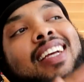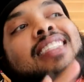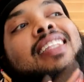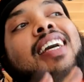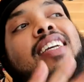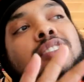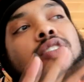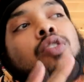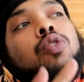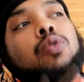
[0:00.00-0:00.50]

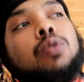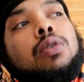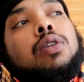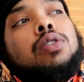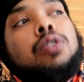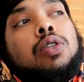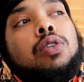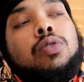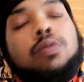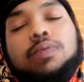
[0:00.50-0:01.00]
That's
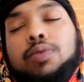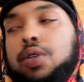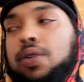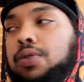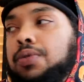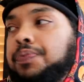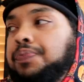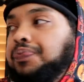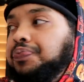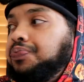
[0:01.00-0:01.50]

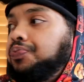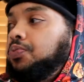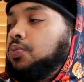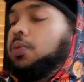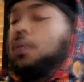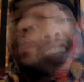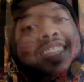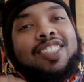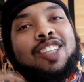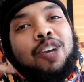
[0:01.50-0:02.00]
cool.
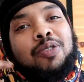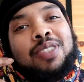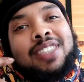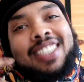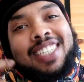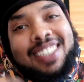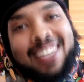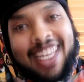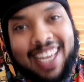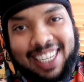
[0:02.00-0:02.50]
So in
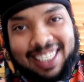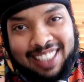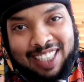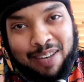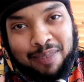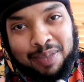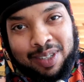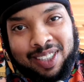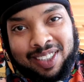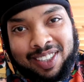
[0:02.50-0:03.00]
today's
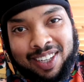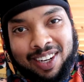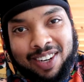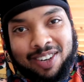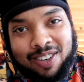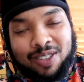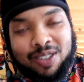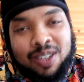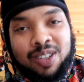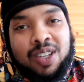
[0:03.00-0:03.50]

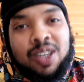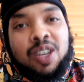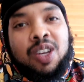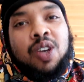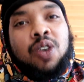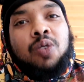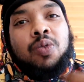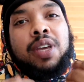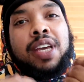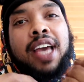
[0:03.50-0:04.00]
episode,
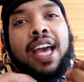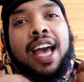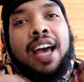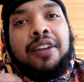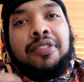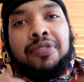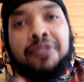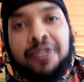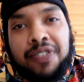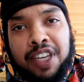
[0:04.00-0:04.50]
we
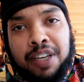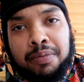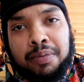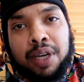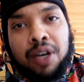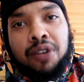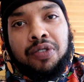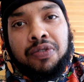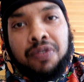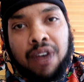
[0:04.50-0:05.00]
have
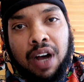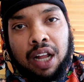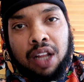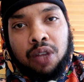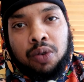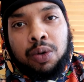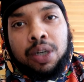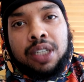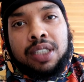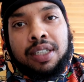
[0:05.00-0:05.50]
female
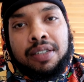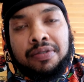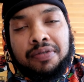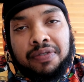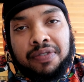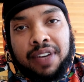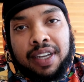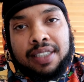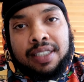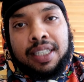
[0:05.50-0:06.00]
followers
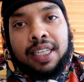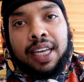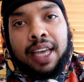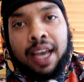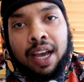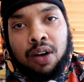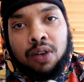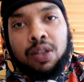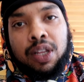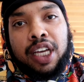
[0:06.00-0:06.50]
confessing
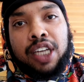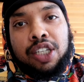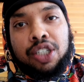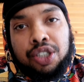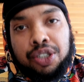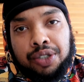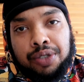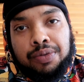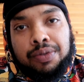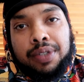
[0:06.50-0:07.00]
how they
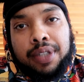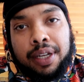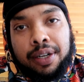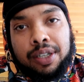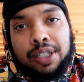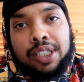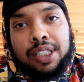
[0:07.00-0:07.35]
shoot their